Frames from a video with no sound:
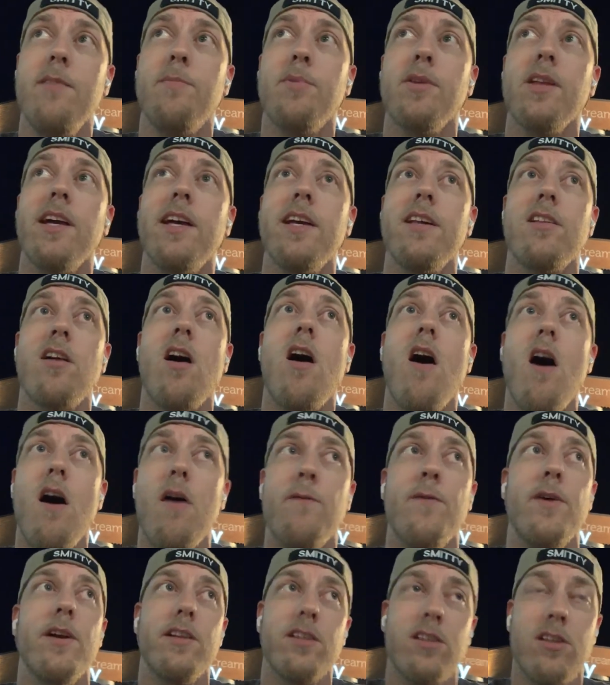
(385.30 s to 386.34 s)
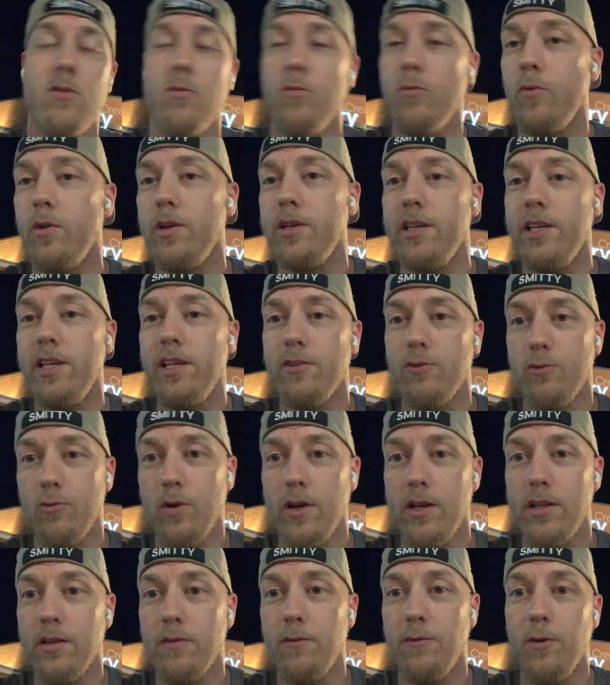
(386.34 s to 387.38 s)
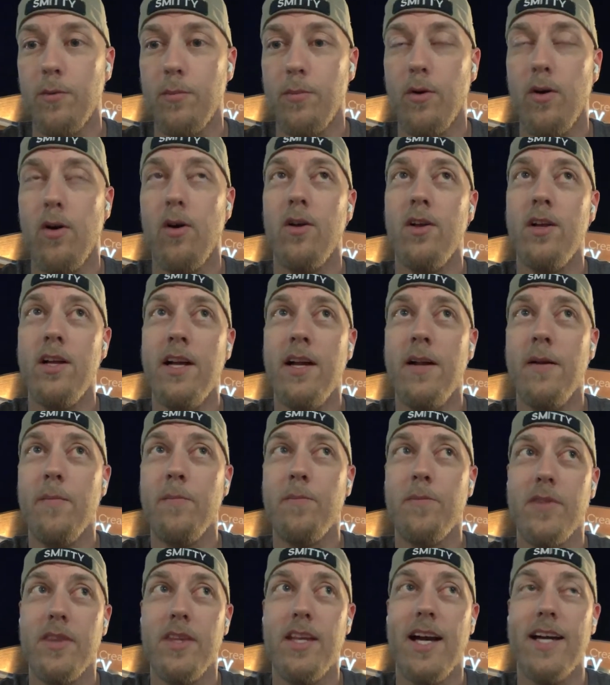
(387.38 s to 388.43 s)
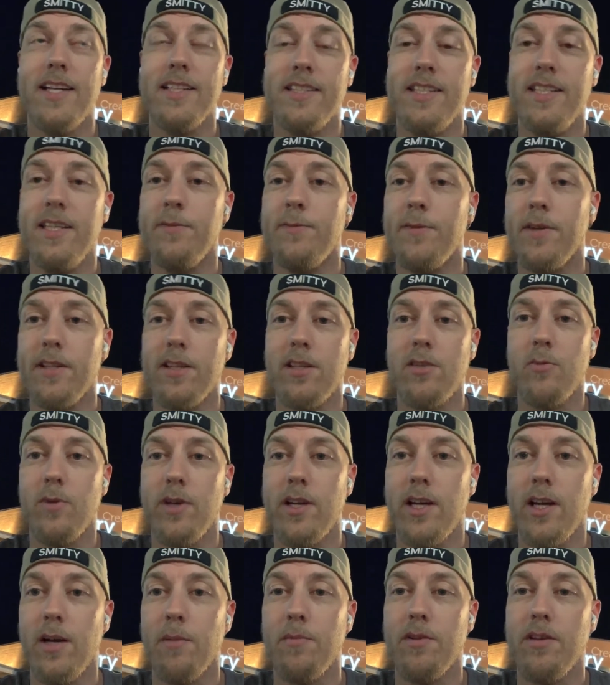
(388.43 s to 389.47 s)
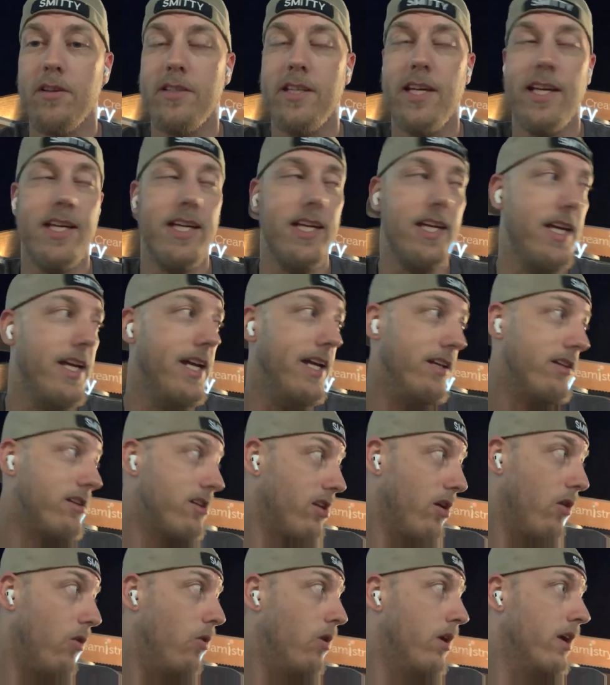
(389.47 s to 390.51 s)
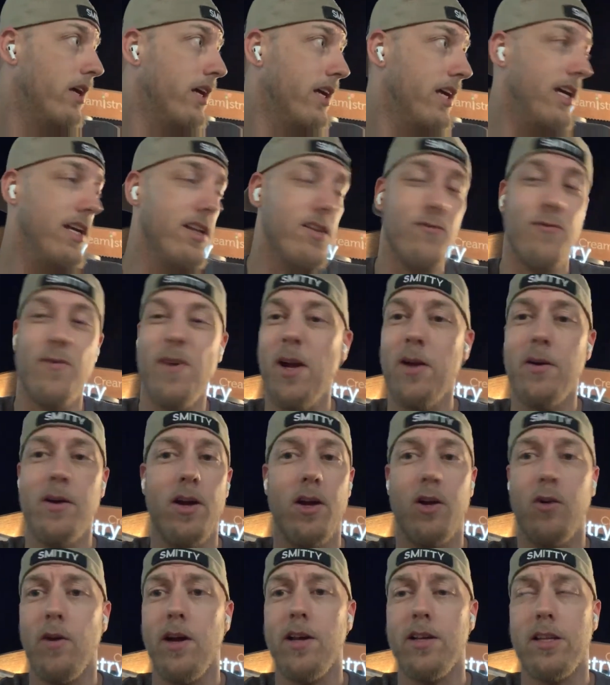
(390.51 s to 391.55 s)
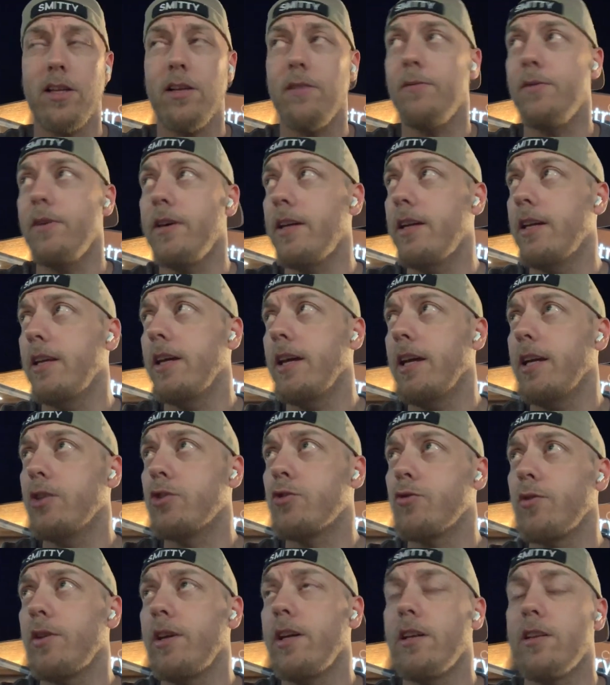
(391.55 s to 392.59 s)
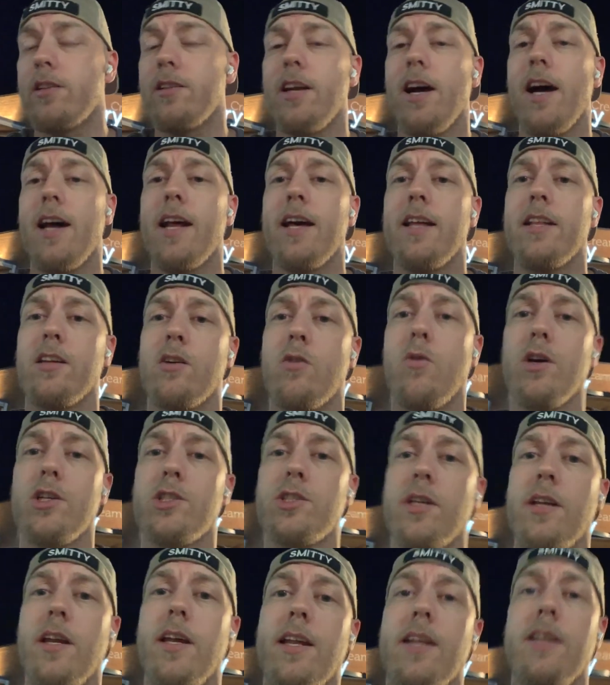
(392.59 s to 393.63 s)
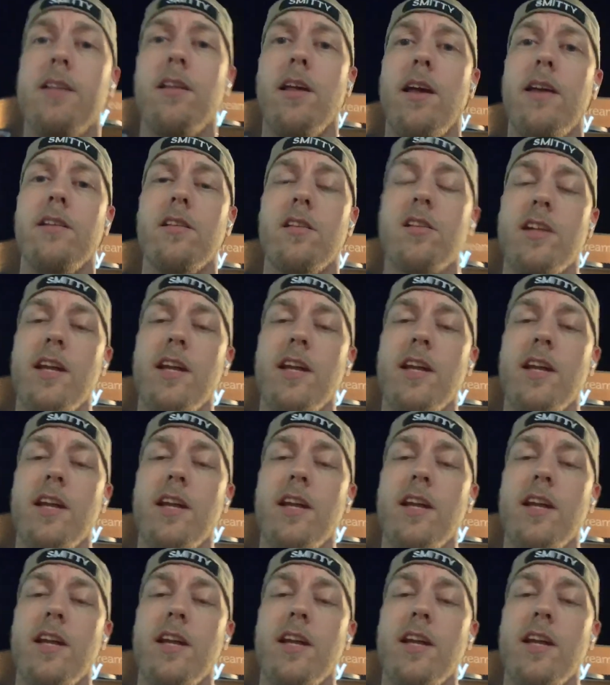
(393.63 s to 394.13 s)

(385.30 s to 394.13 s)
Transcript: plays offense when he's running the football, not defense when it comes to taking hits. So he's very aggressive, and injury is not out of the question. And